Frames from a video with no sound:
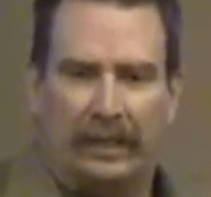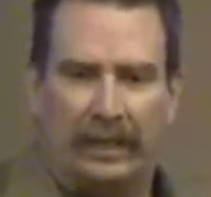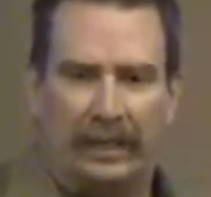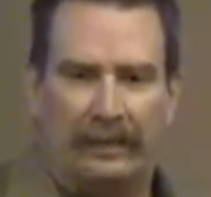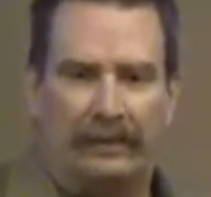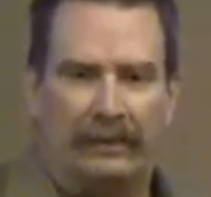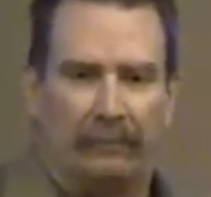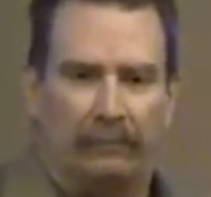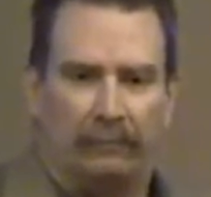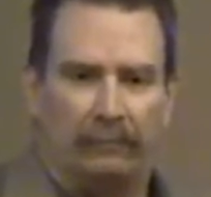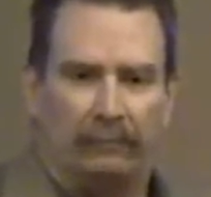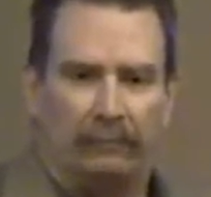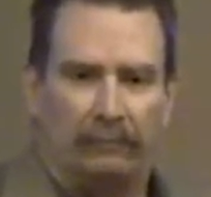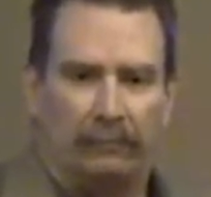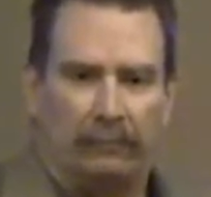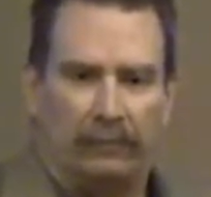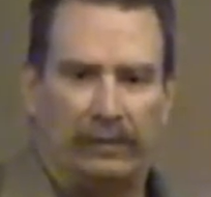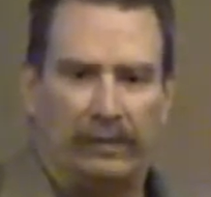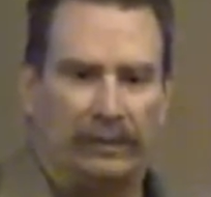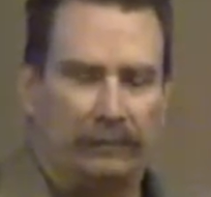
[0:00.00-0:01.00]
And the
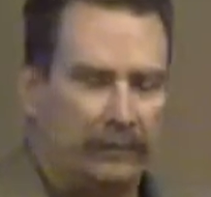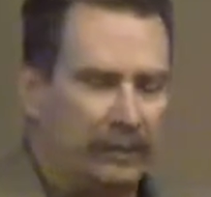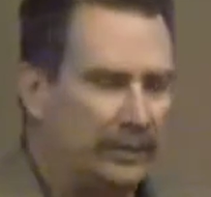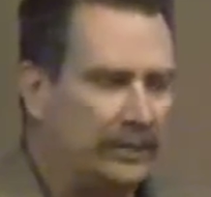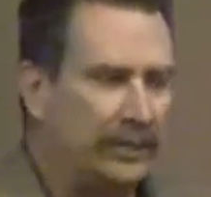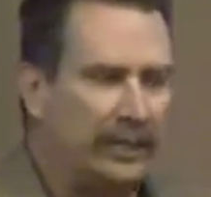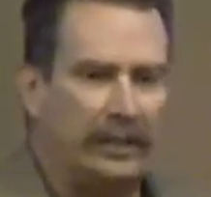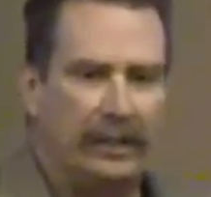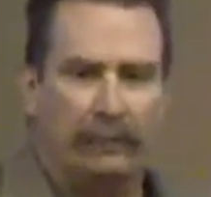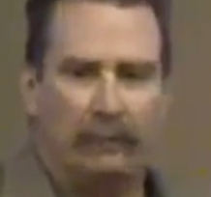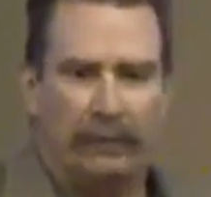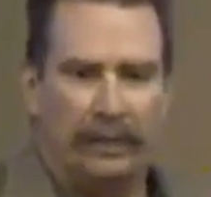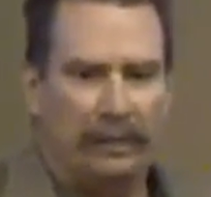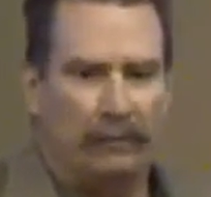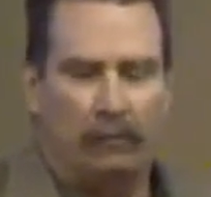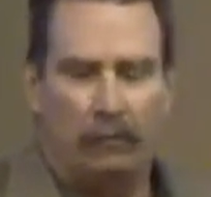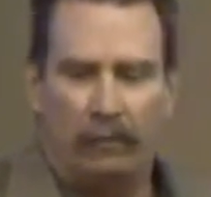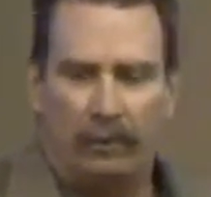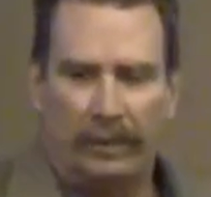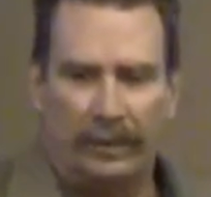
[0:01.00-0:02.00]
way we set it up, we
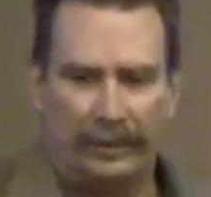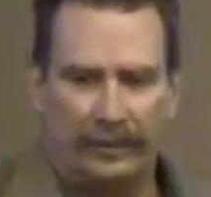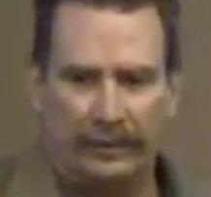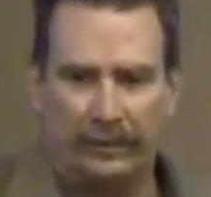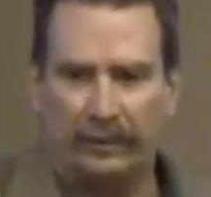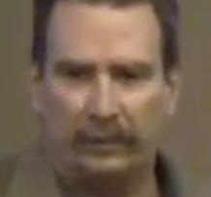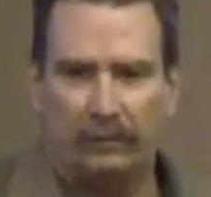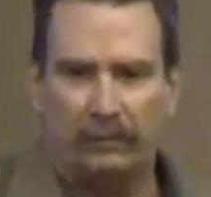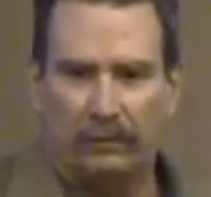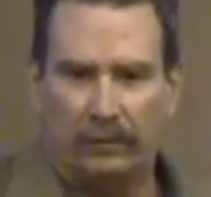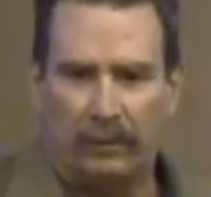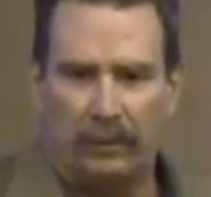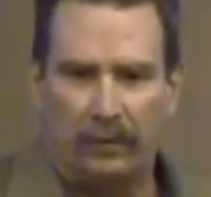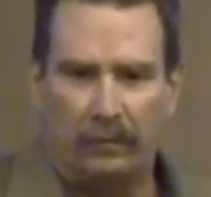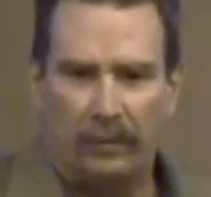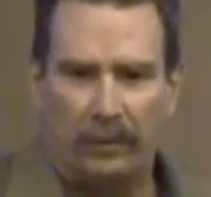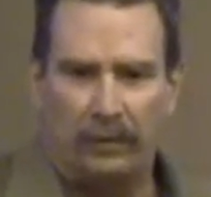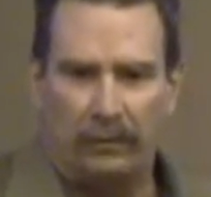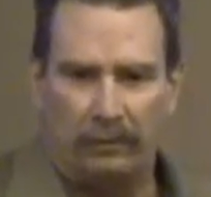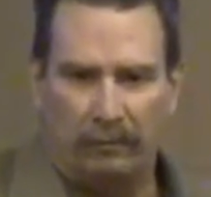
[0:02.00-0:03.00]
didn't want it just
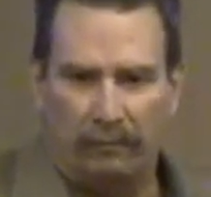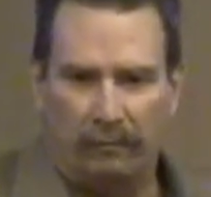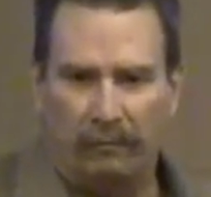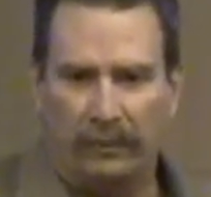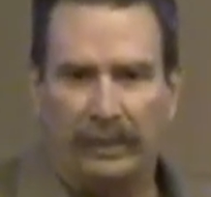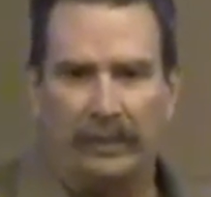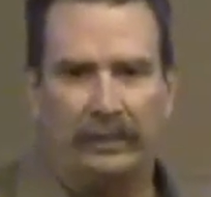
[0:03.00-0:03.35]
Oklahoma on,